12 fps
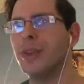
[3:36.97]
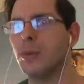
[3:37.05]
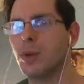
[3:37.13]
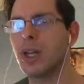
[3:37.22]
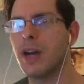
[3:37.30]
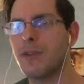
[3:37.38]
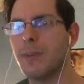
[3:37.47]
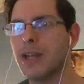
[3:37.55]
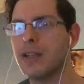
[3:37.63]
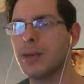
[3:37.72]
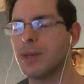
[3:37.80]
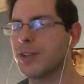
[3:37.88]
What other
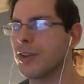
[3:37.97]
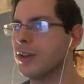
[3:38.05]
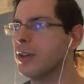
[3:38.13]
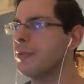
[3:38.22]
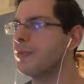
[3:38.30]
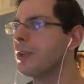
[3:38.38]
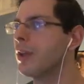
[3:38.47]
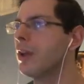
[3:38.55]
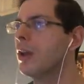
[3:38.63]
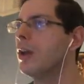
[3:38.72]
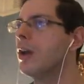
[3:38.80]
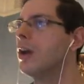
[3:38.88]
pandemics are
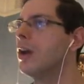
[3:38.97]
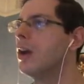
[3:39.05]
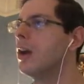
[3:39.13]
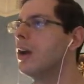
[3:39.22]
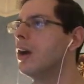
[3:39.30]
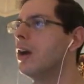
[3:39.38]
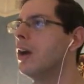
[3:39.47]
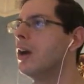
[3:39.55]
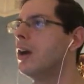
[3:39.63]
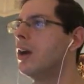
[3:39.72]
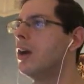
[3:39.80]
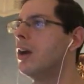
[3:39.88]

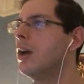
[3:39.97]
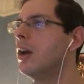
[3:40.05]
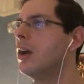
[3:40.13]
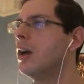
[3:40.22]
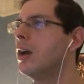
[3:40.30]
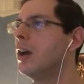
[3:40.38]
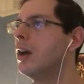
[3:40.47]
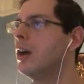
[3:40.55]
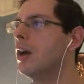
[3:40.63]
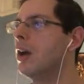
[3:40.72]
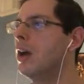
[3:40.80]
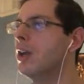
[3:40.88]
there?
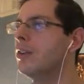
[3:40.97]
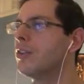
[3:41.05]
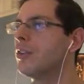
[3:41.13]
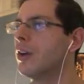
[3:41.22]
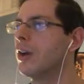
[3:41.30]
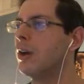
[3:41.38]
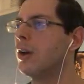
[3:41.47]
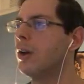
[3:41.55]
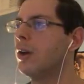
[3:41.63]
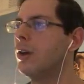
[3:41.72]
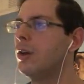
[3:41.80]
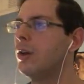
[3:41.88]
And
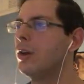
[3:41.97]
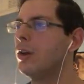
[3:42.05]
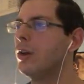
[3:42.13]
so...